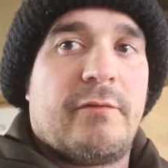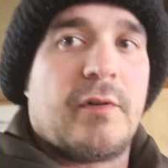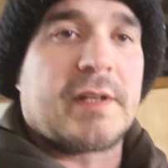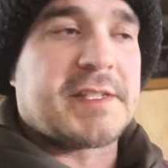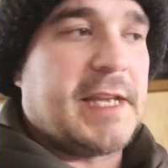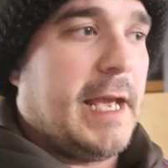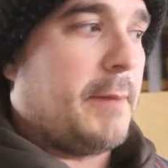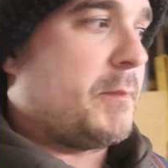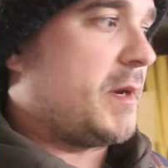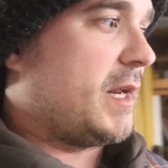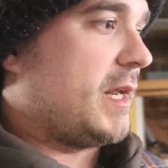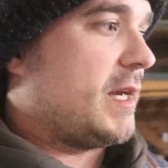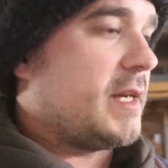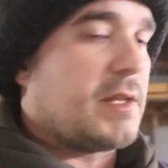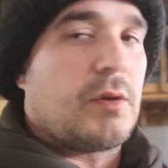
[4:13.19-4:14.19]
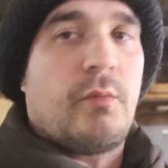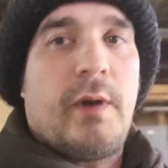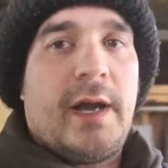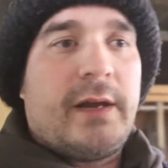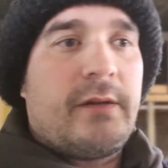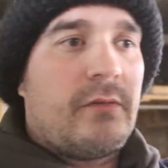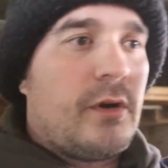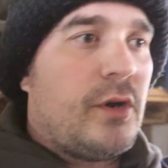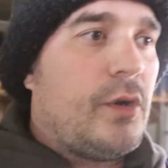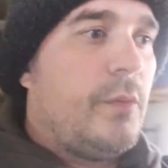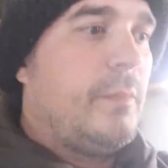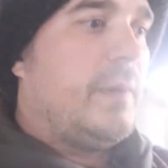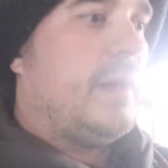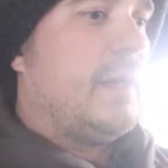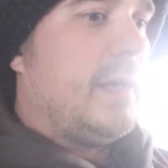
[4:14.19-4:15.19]
of what's happening in the wine
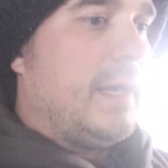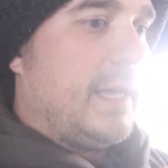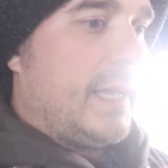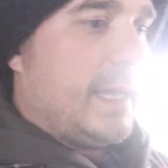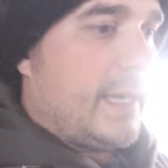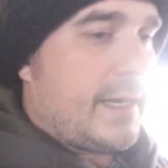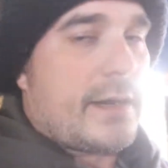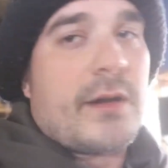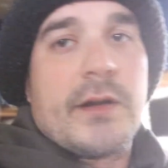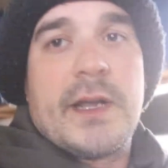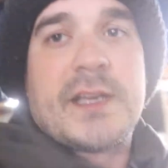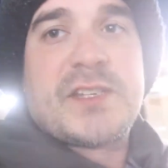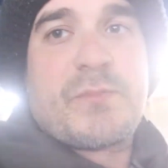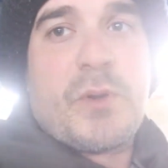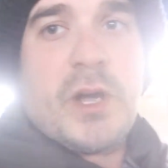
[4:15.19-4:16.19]
room and our next